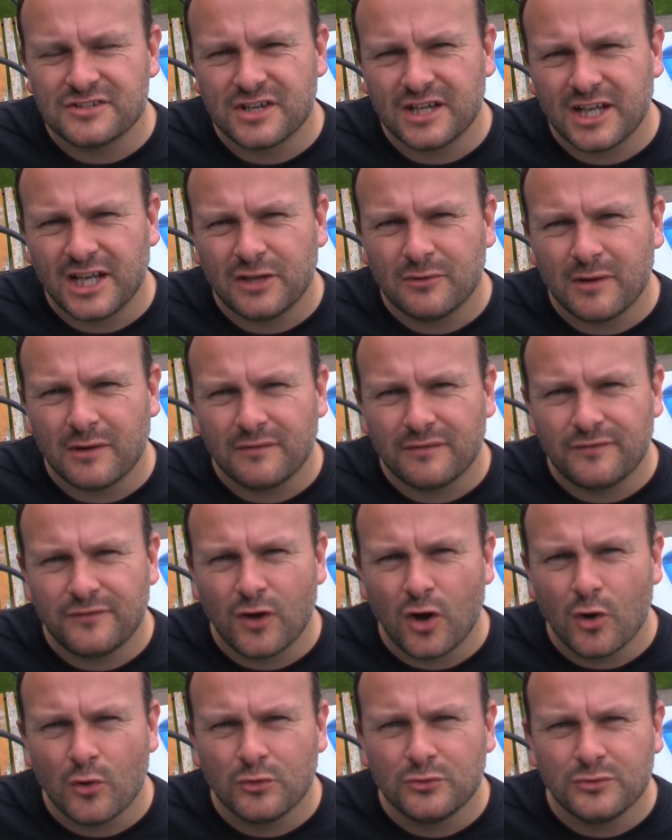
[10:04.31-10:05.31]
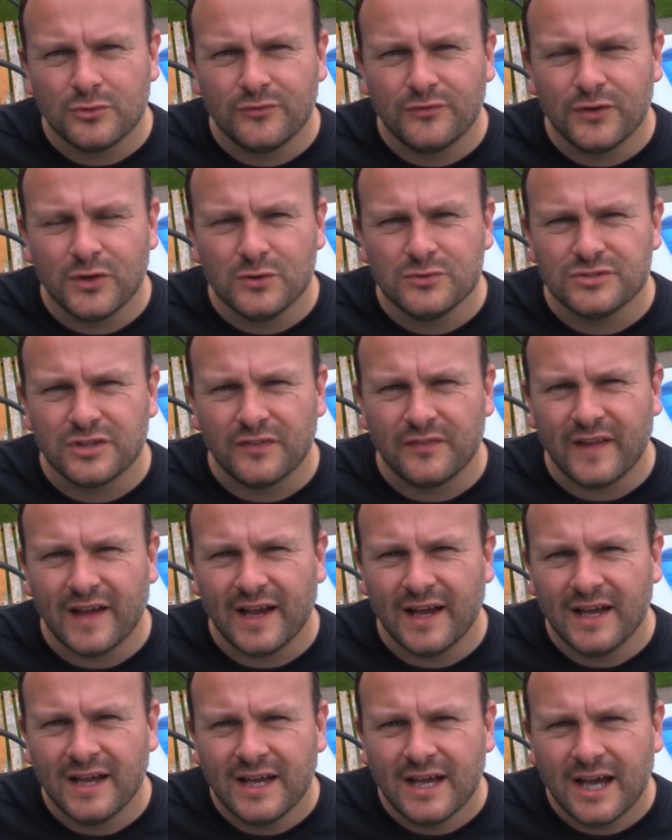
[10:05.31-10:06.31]
So I'd had around four hundred views on
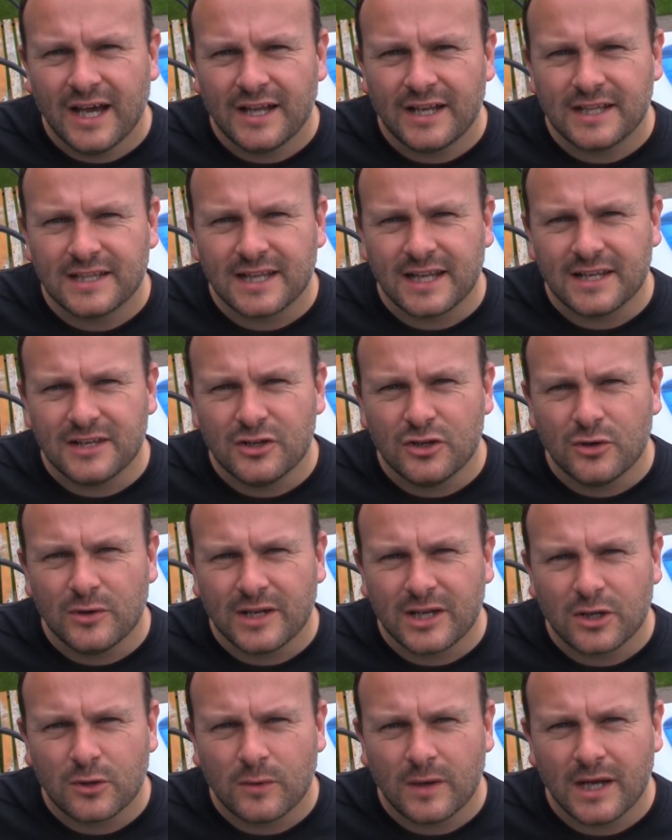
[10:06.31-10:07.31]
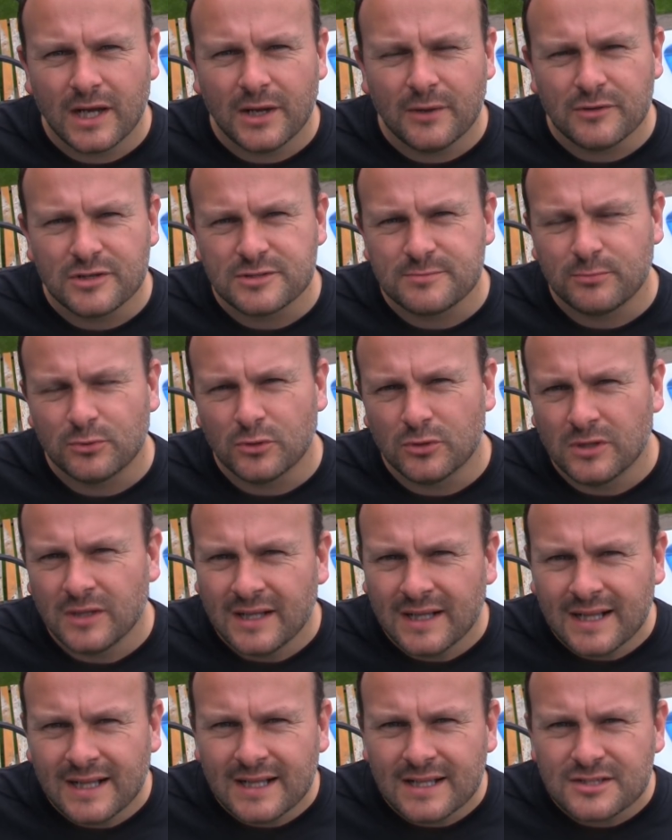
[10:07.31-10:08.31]
that, and I'd like no inquiries, but
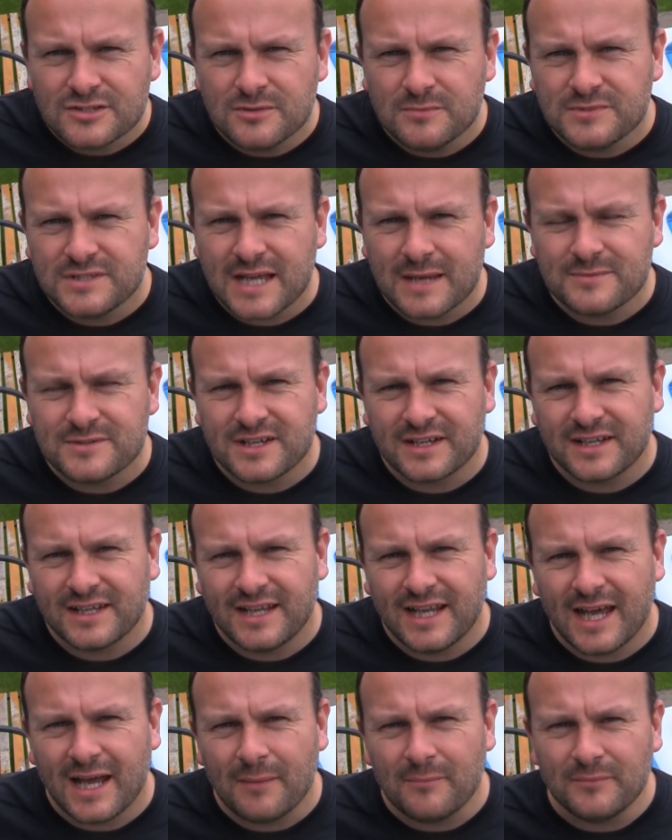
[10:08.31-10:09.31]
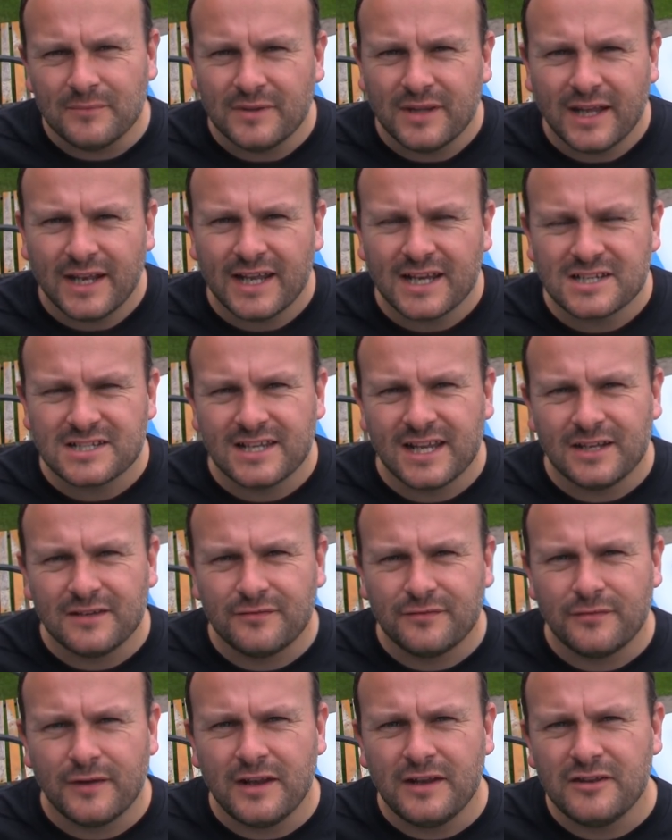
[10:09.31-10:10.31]
sometimes that can happen. And I actually had a
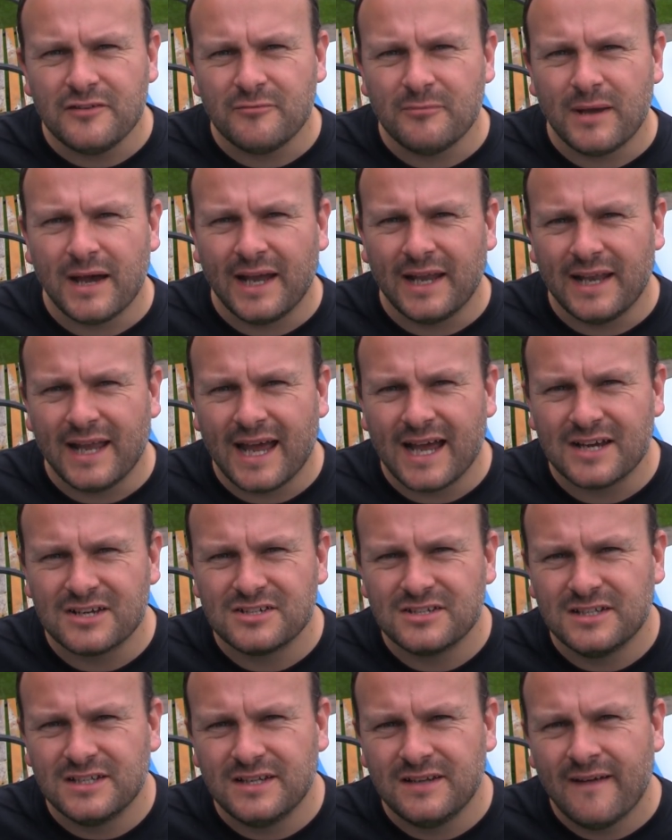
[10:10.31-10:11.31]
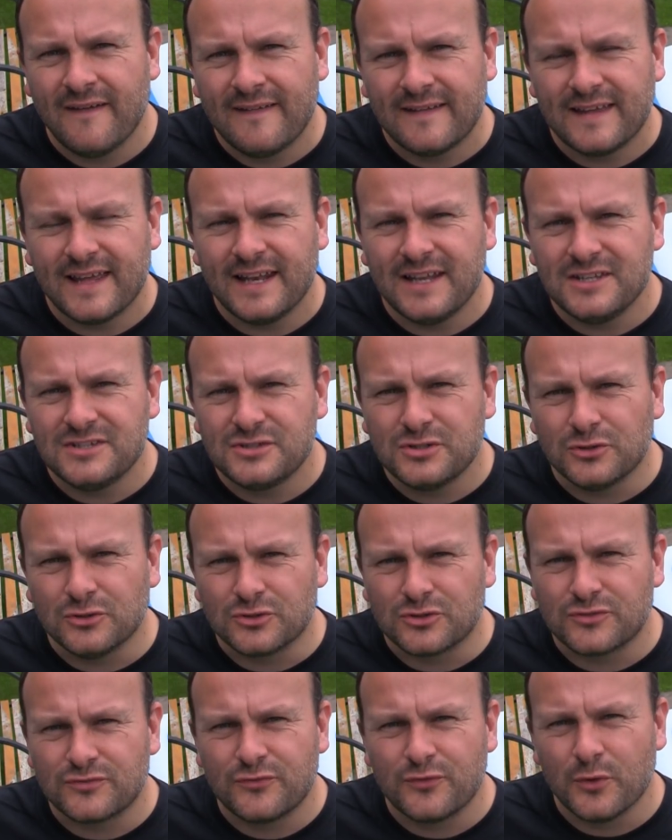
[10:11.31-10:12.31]
friend of mine actually get in
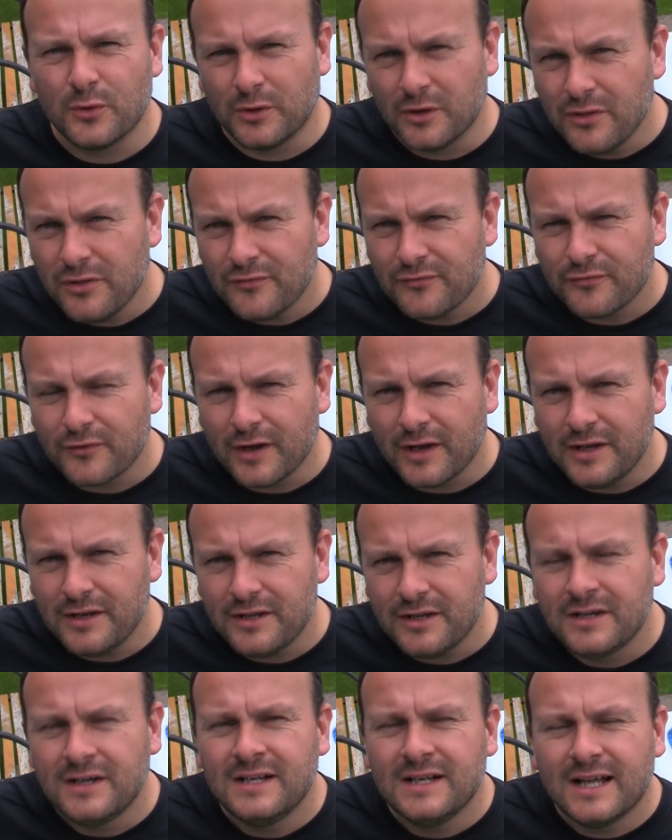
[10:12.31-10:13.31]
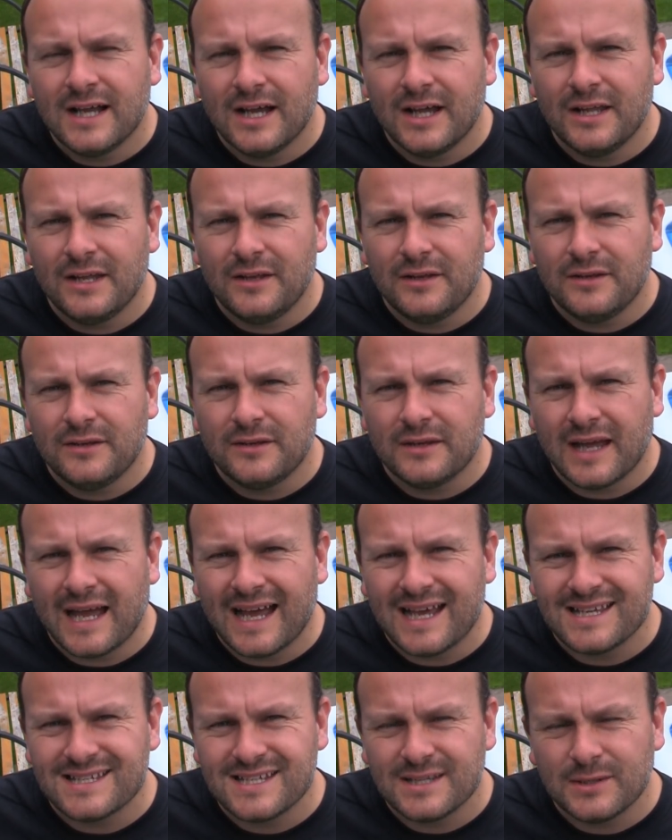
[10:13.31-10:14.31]
touch through another friend, and
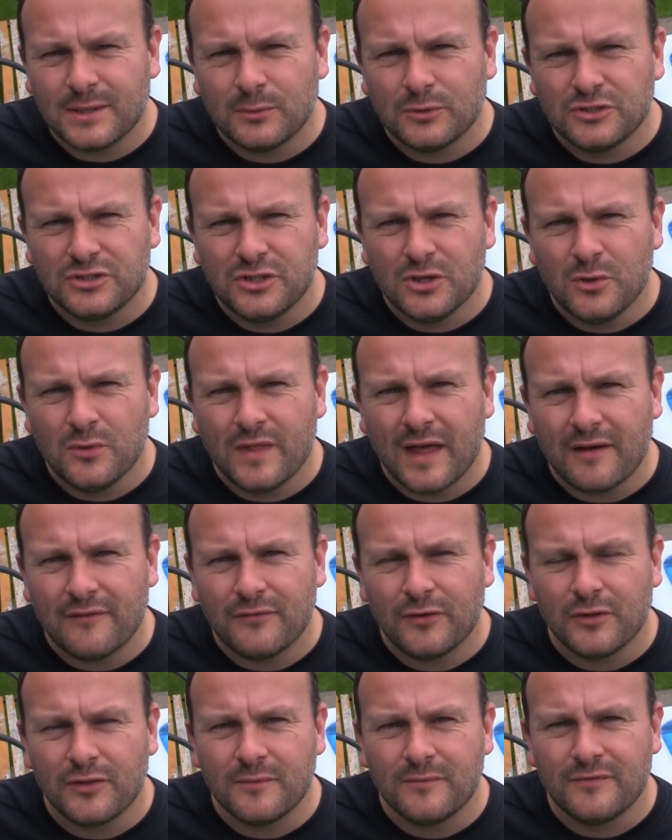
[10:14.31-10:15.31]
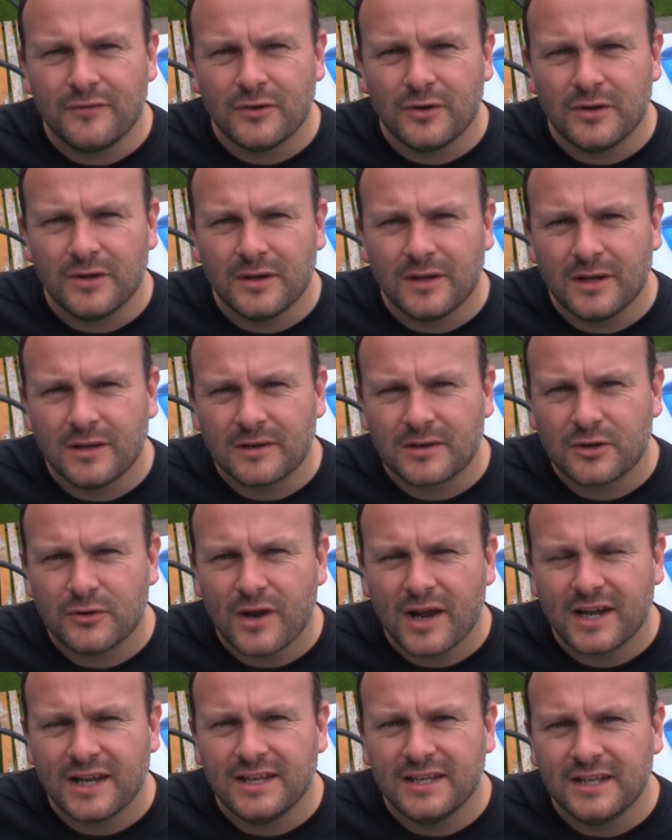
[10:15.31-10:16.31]
I said I would do that for them for a, a
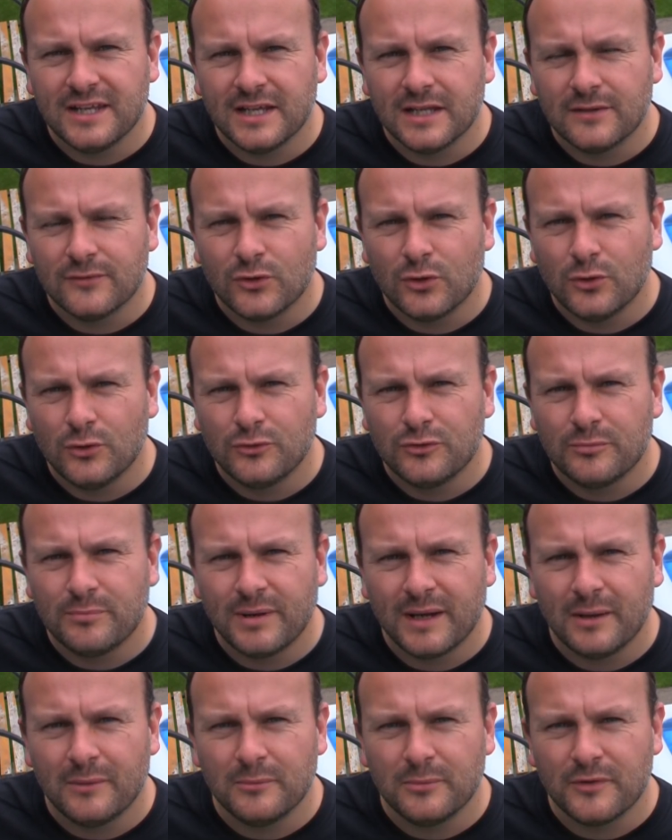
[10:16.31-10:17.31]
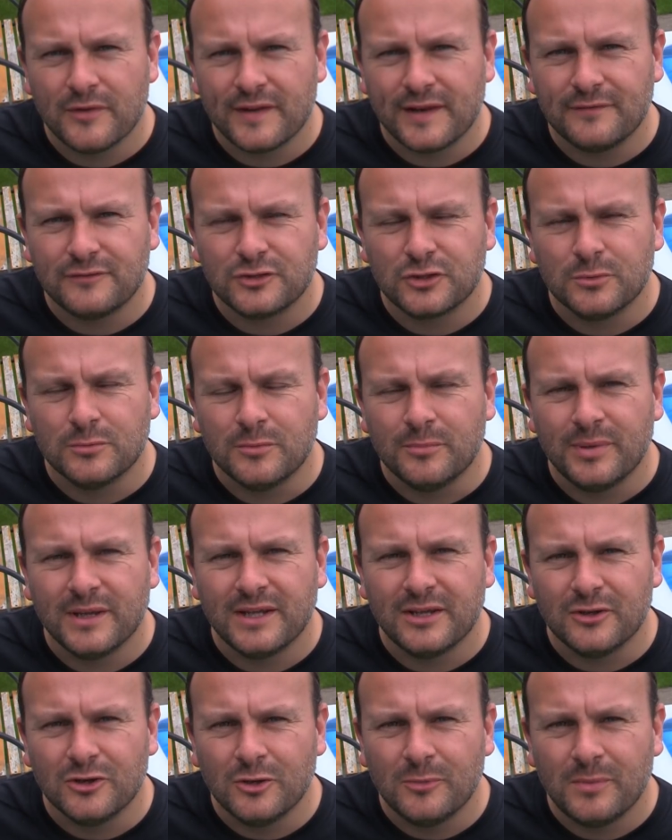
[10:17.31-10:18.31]
cracking deal of a hundred pounds, but they'd have to come and
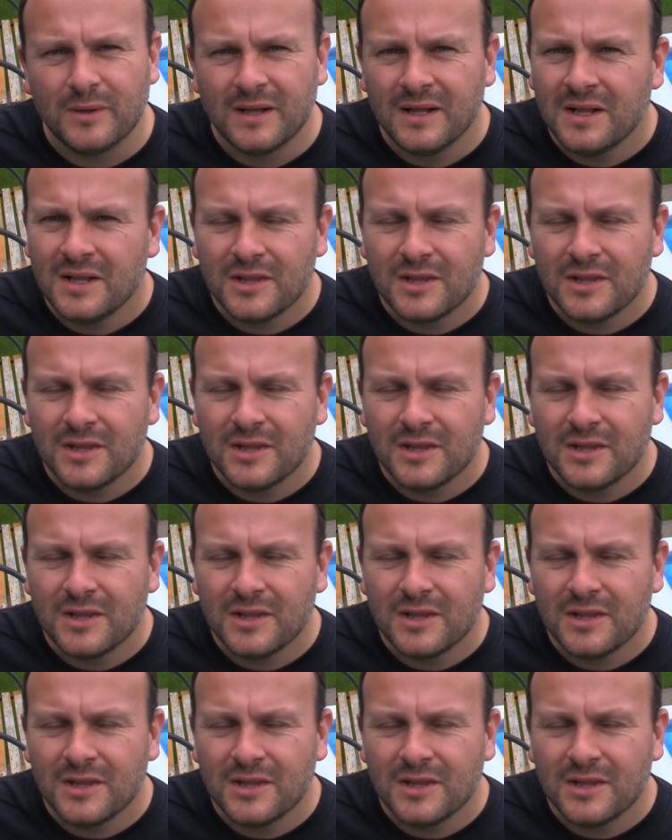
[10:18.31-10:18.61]
pick it up.